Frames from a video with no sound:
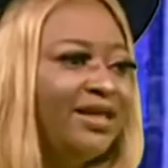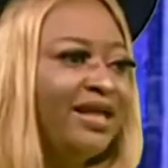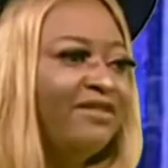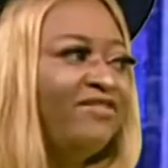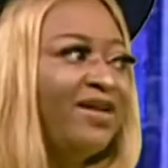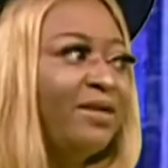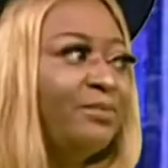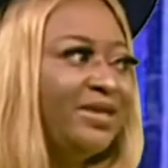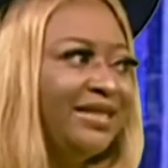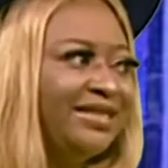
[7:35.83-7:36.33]
their
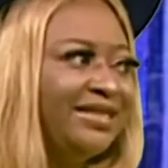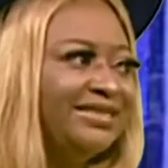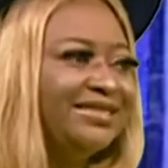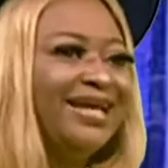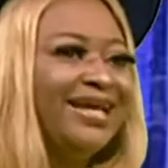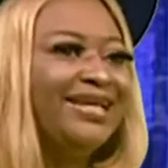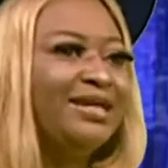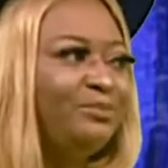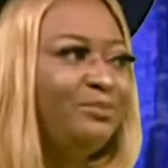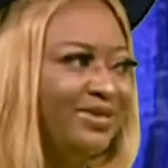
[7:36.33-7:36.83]
families
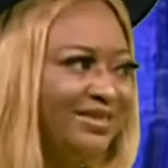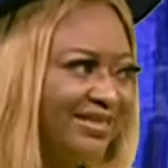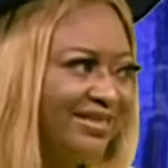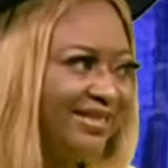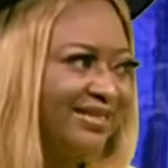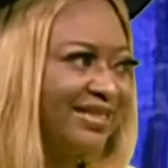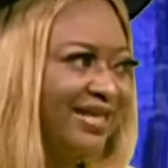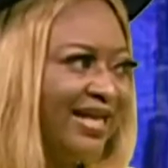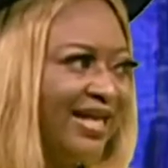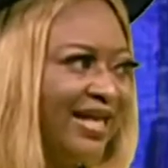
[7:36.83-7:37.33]
like a
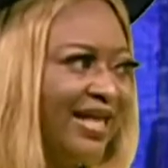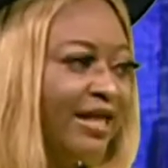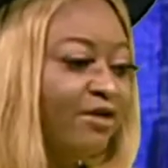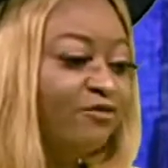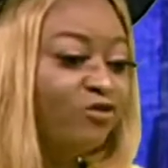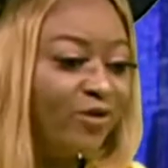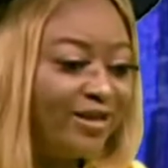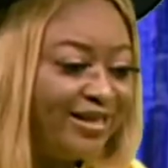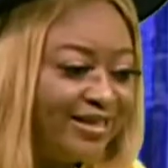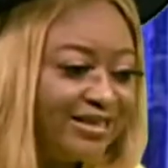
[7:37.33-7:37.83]
business.
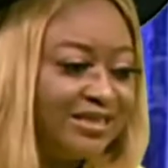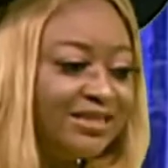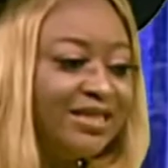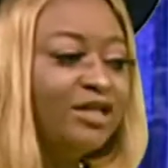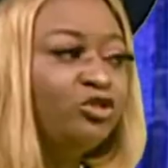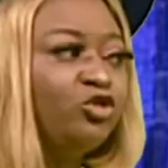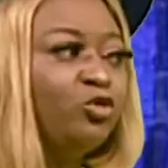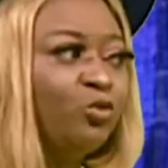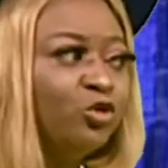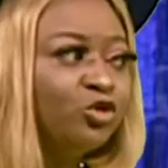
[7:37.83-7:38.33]
For each
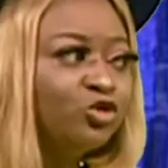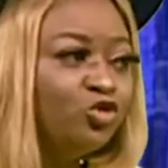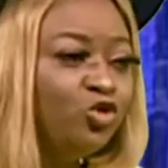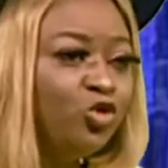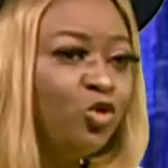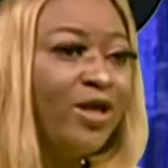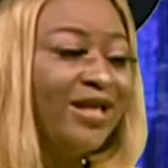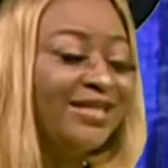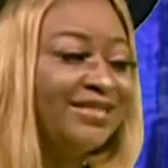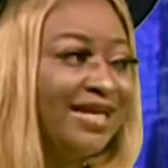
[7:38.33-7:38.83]
child, you must
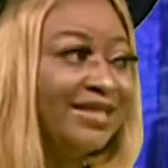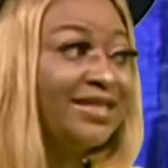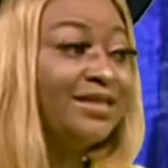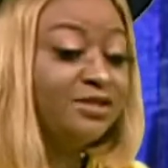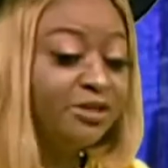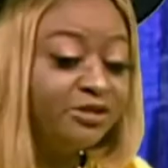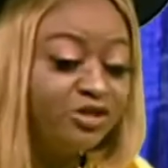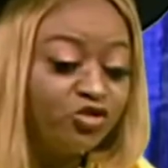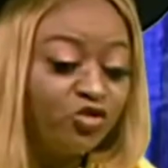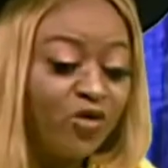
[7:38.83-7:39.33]
know exactly.
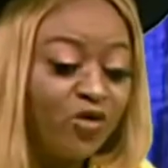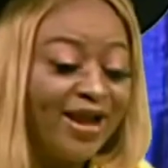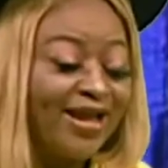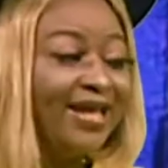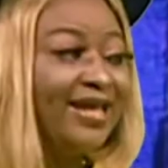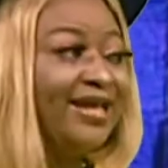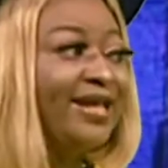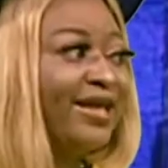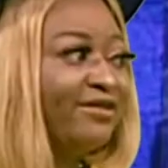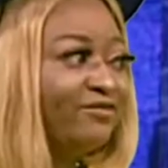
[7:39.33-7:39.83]
So
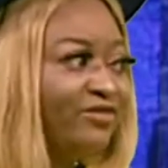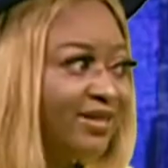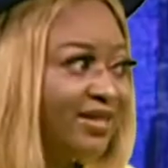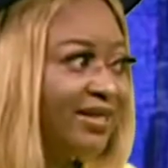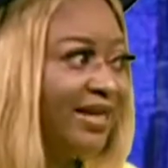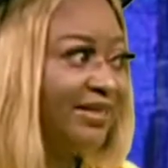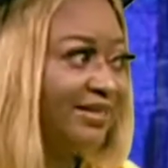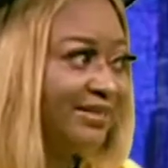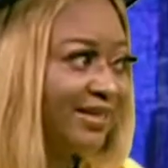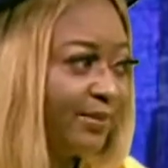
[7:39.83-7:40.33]
tracking everything
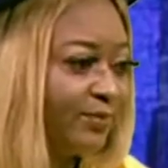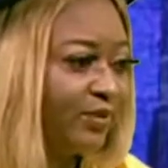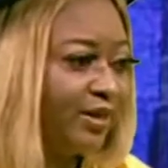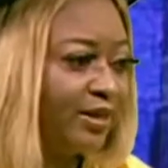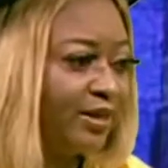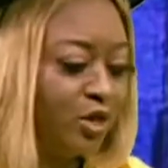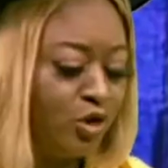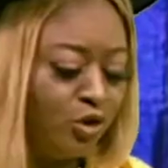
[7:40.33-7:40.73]
that is happening.